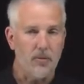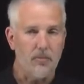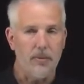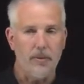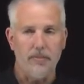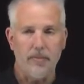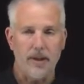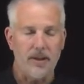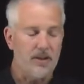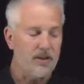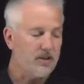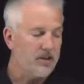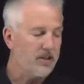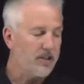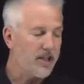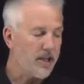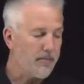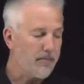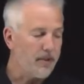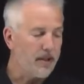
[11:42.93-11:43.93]
bit by just
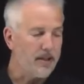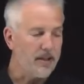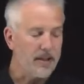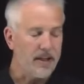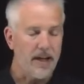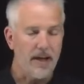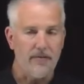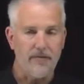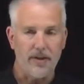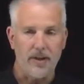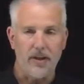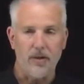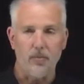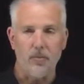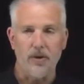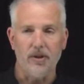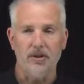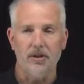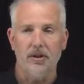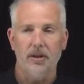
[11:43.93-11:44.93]
shaping the cavity in
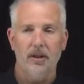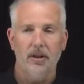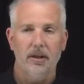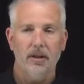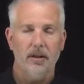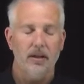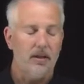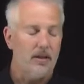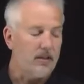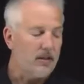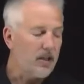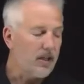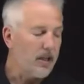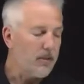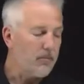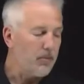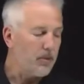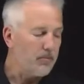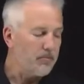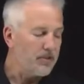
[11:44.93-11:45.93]
which uh, the light
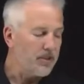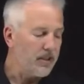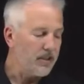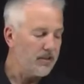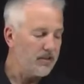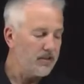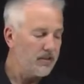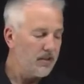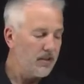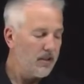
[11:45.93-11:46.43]
bulb sits.